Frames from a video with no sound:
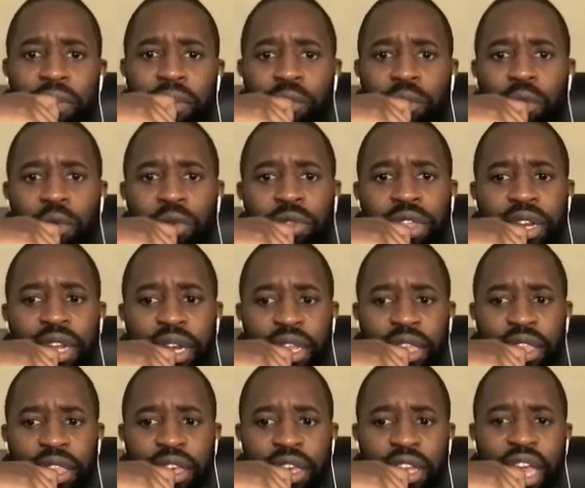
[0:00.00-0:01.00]
more than
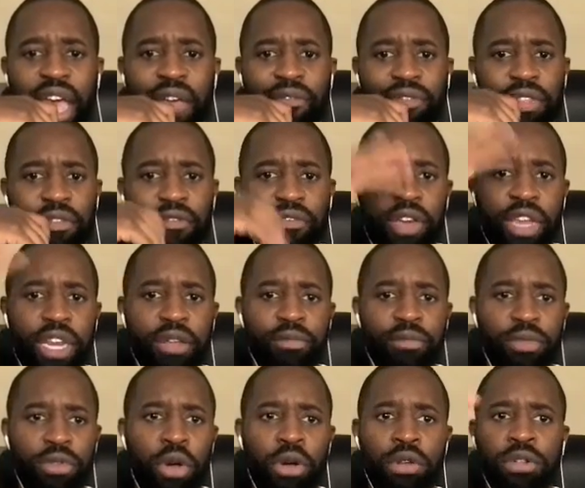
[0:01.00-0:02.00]
anything and having the freedom
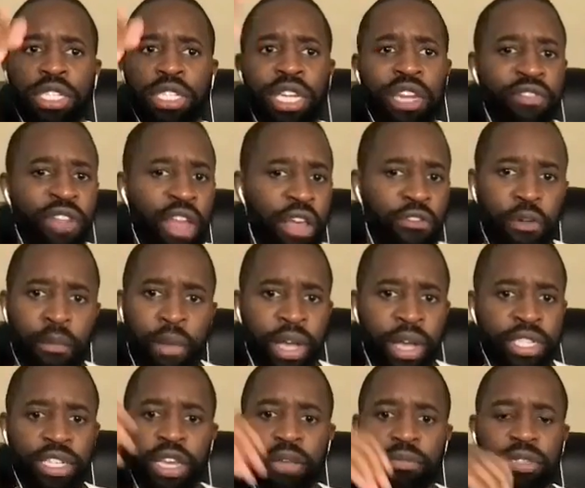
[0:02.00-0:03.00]
on to live life on my
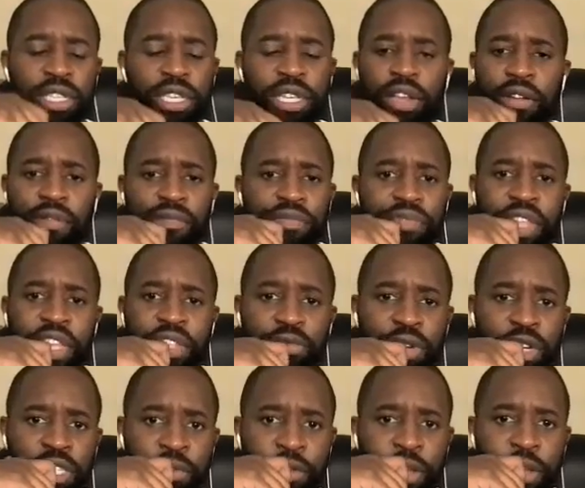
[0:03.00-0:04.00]
terms. That's what
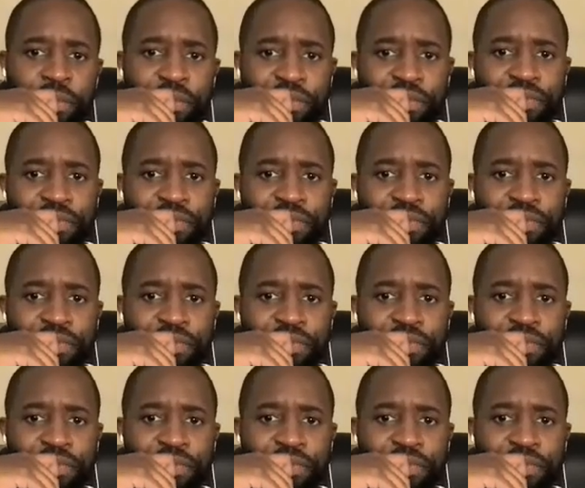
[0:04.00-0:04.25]
it's about.